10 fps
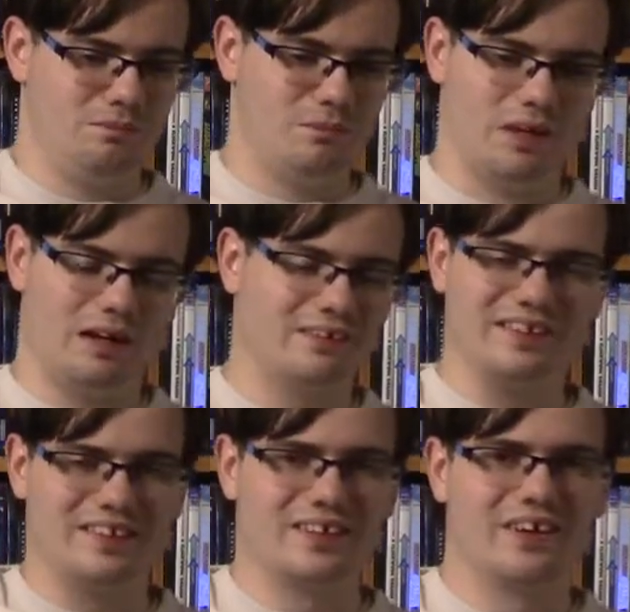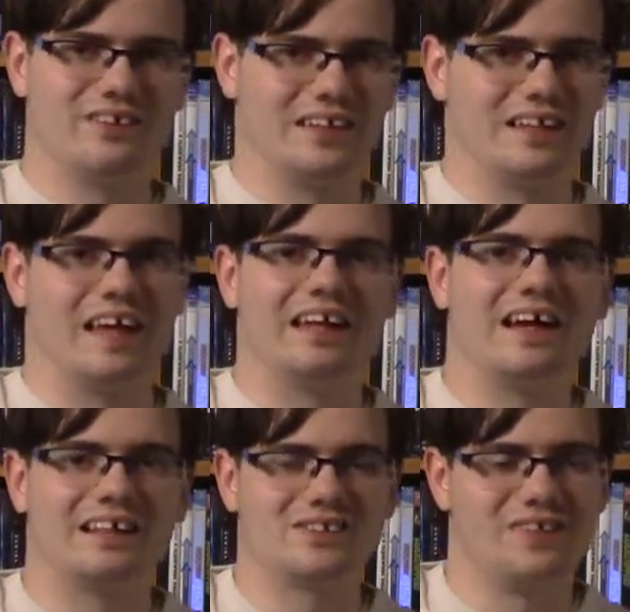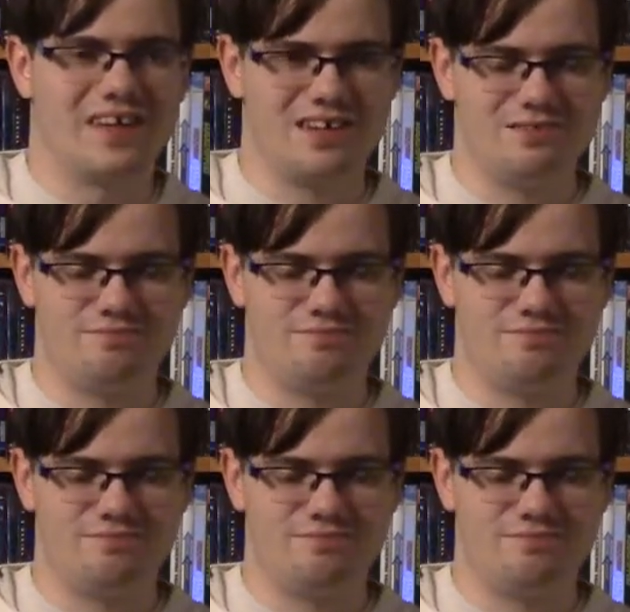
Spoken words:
I don't need to go into that last week.